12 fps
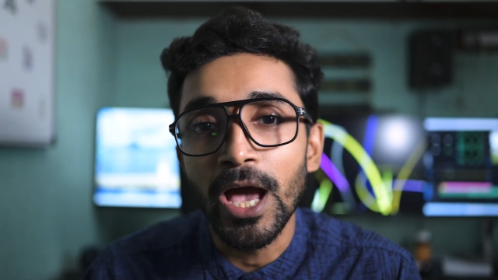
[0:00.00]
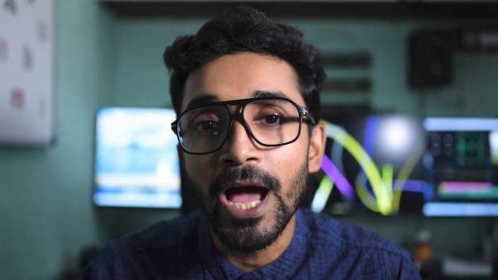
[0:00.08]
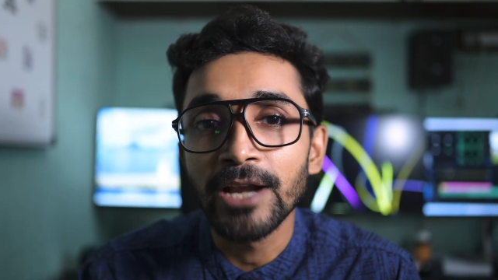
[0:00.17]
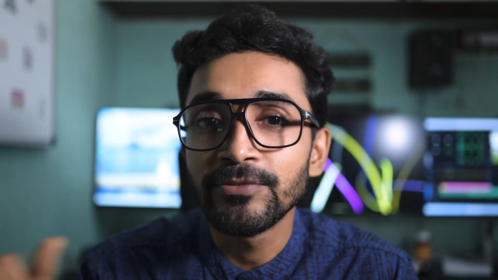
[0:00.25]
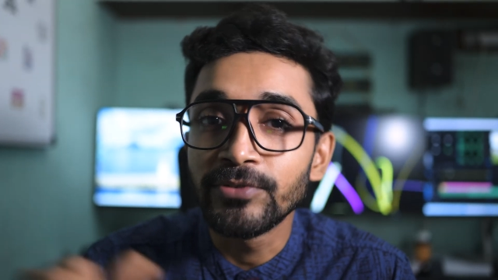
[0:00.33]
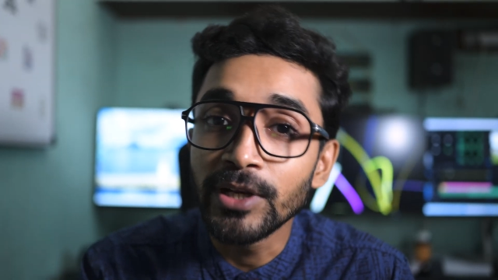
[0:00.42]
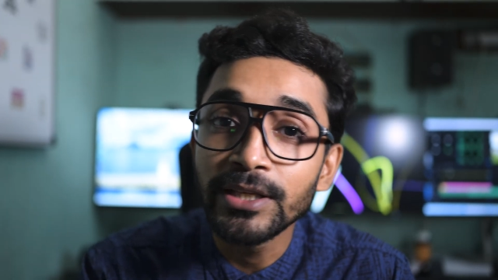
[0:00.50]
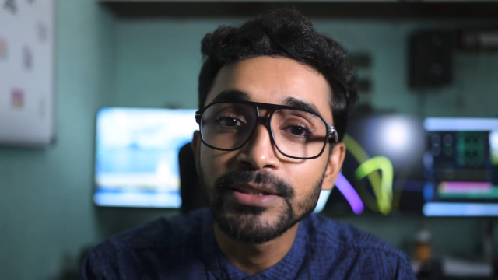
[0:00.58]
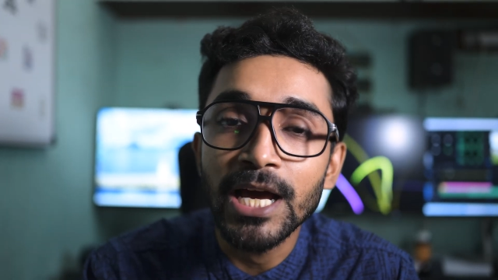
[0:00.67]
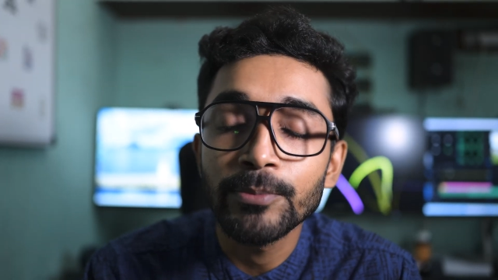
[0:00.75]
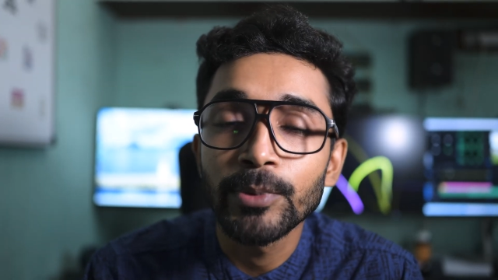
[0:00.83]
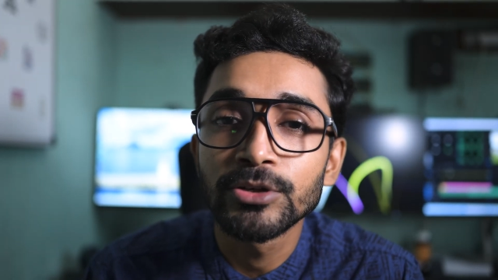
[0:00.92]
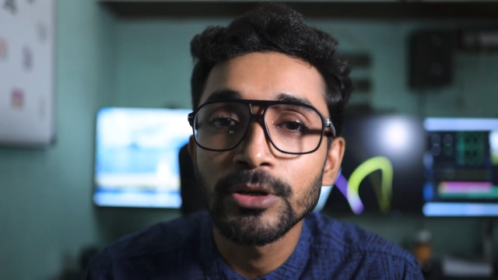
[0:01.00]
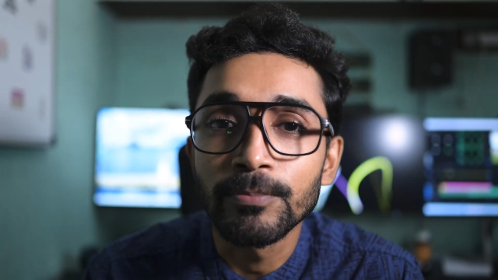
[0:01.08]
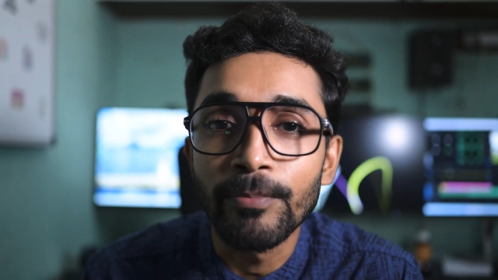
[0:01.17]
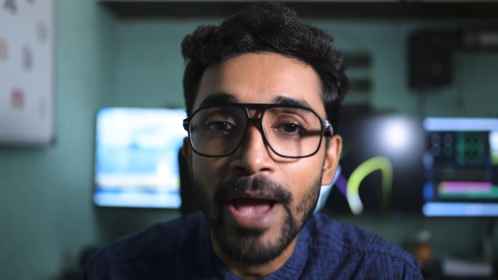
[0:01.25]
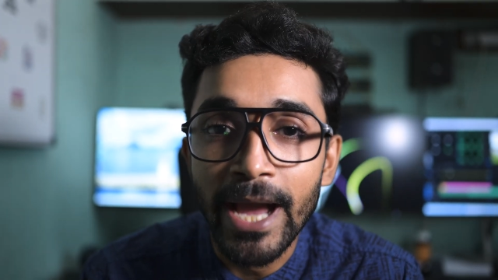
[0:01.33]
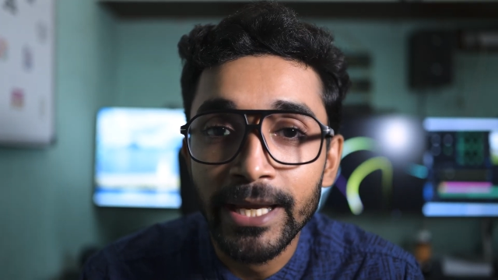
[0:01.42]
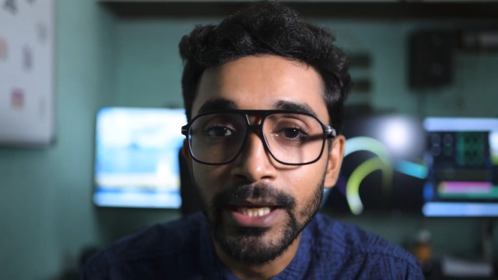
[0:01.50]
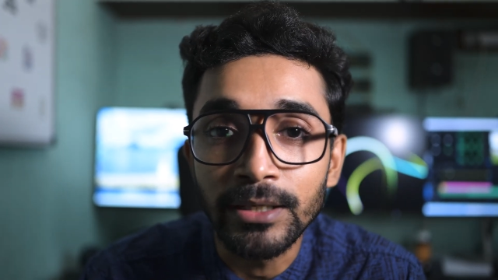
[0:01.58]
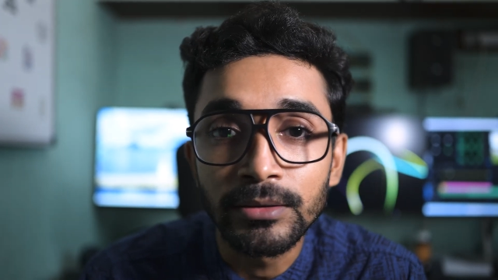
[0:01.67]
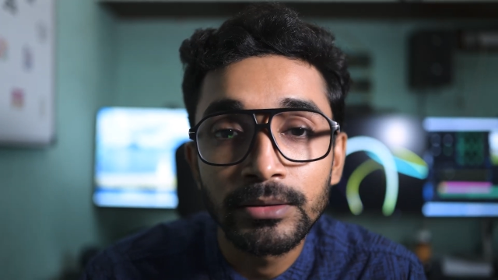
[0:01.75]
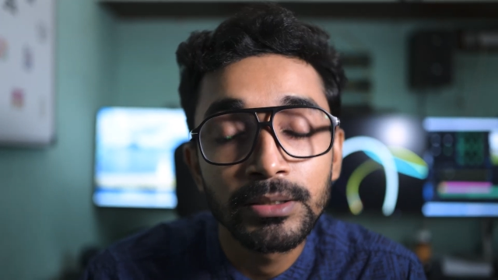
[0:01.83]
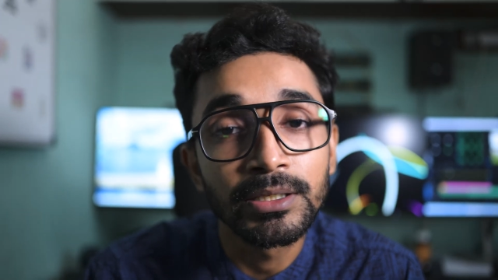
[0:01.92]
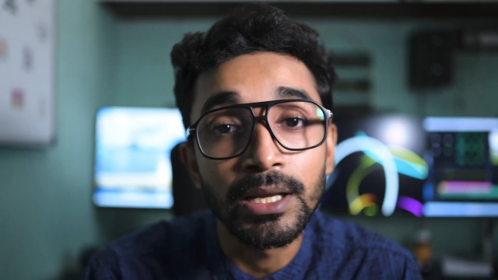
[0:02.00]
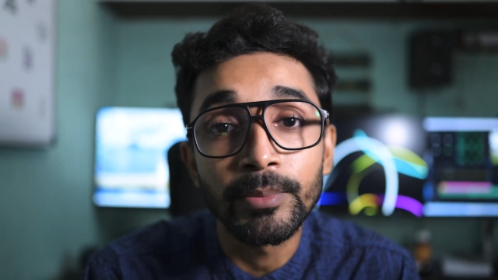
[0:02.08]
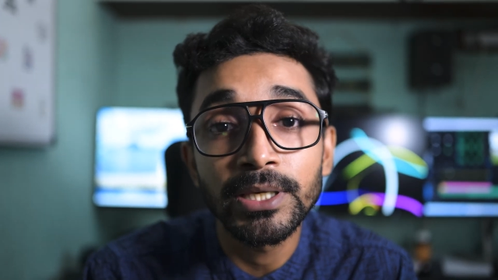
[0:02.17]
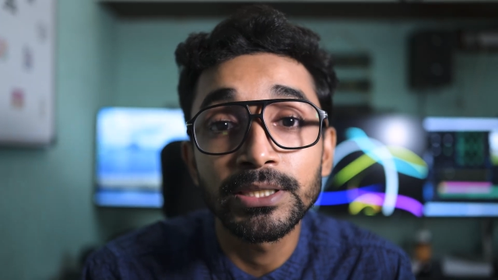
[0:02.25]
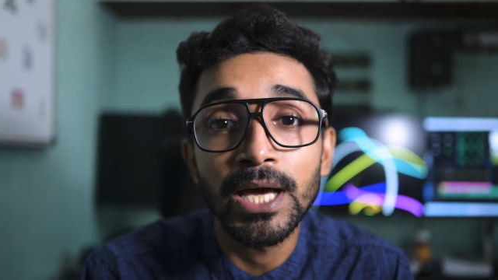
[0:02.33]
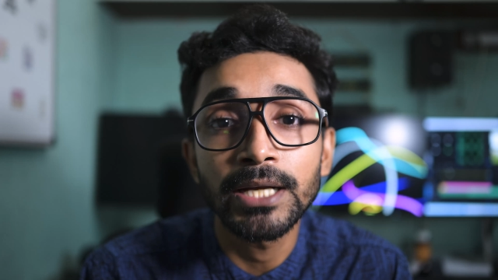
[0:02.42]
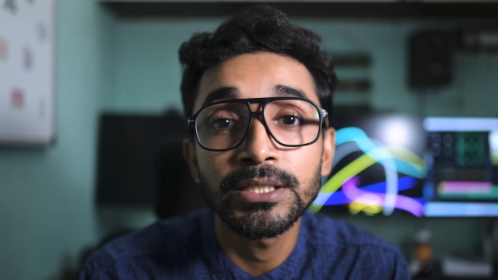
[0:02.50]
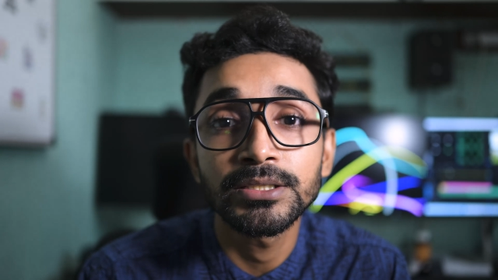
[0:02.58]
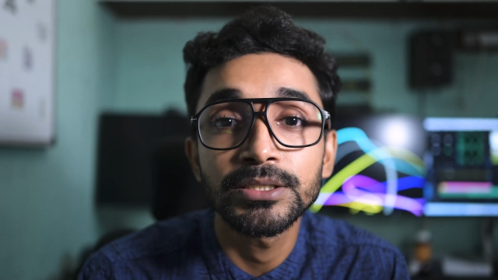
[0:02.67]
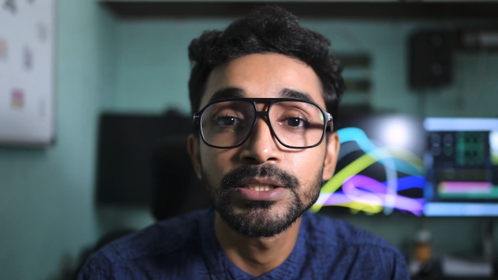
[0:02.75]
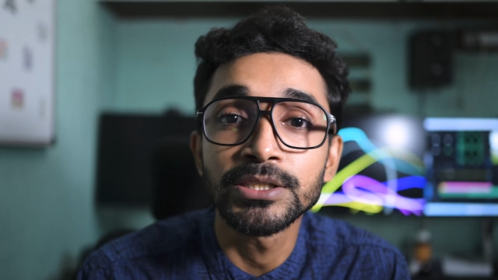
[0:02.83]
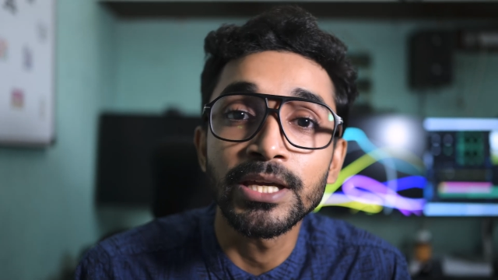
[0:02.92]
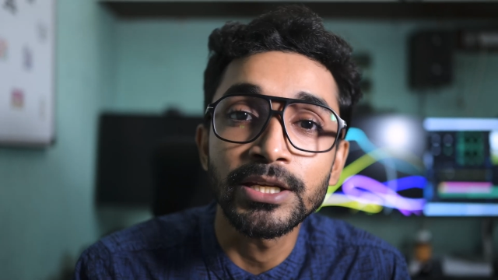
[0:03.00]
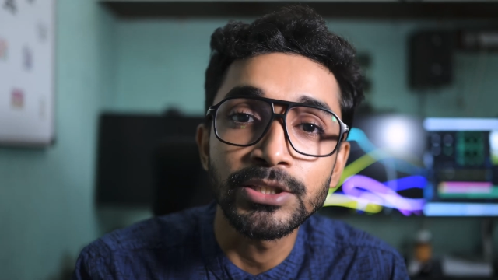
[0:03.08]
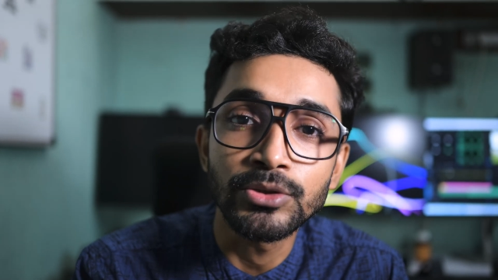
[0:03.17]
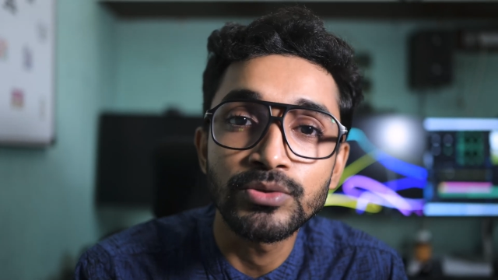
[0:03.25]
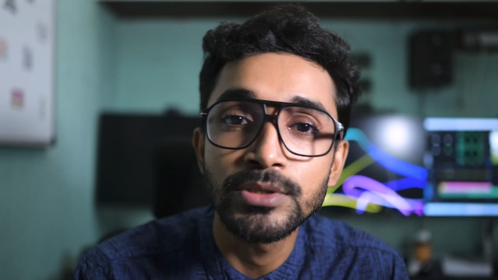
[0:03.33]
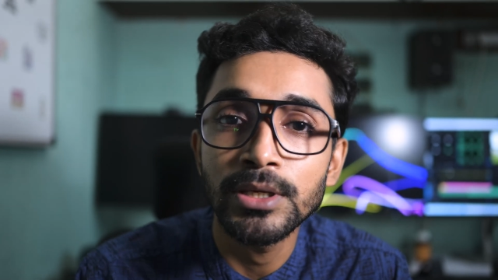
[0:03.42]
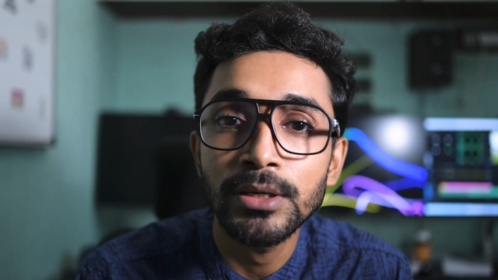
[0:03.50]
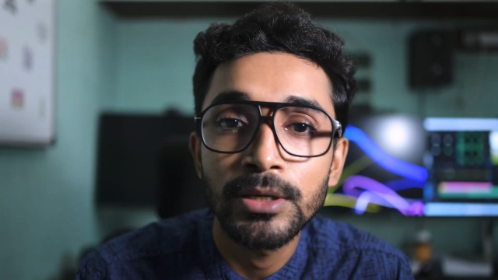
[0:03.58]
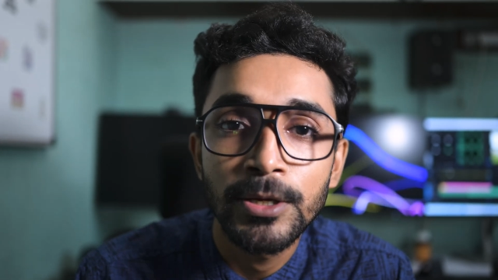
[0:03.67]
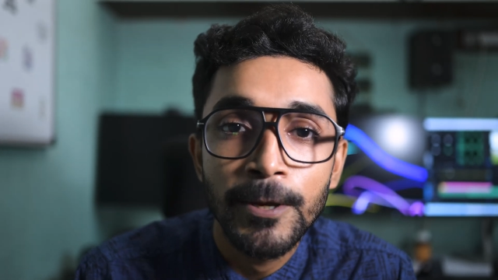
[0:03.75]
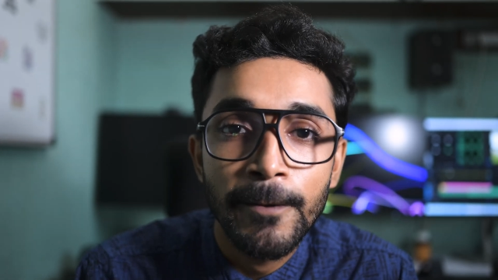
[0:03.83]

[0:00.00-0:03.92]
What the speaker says: and filling that petrol back in, claiming that they are using